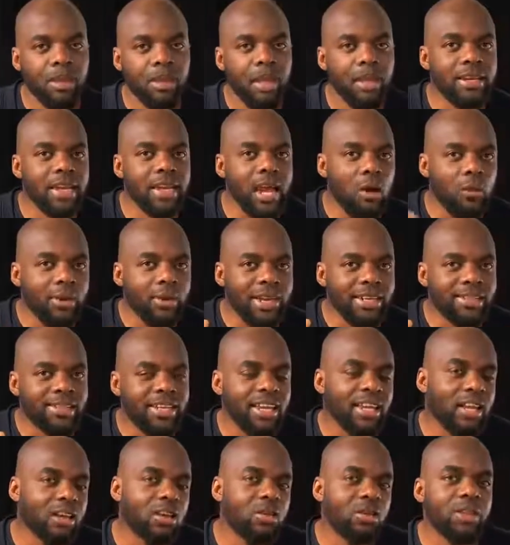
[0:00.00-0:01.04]
Now, when I
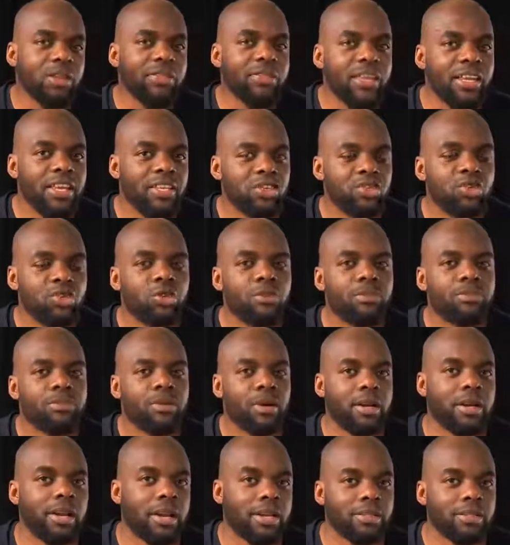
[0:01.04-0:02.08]
take a look at these two
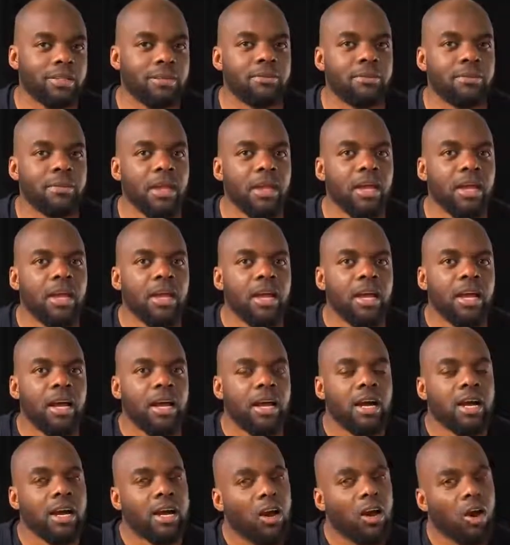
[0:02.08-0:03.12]
products,
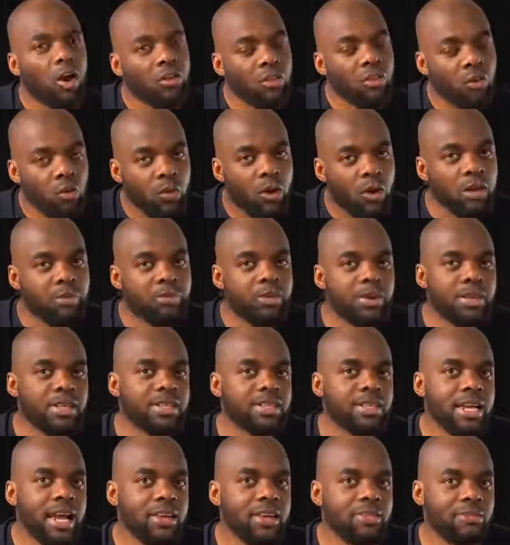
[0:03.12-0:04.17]
on the WordPress
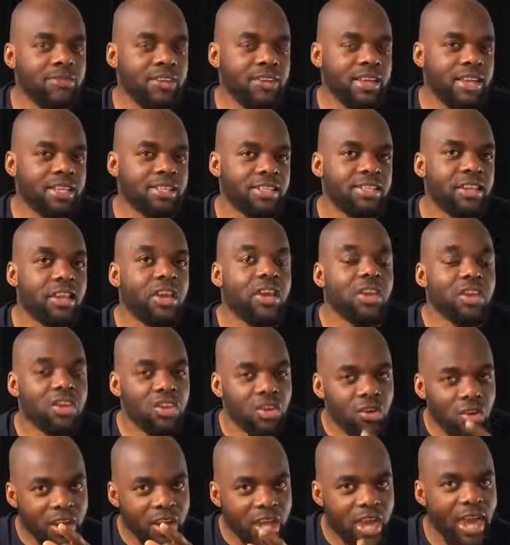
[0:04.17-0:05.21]
side of things,
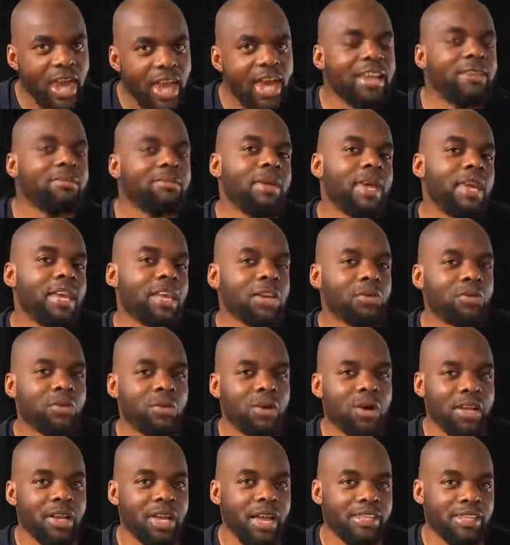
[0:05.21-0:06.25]
you can make it
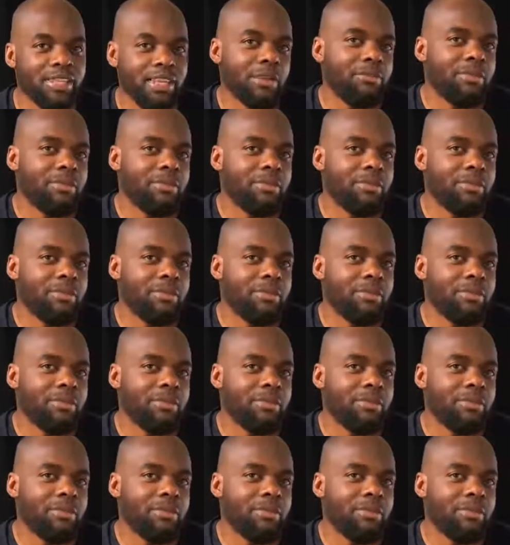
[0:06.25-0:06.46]
work as a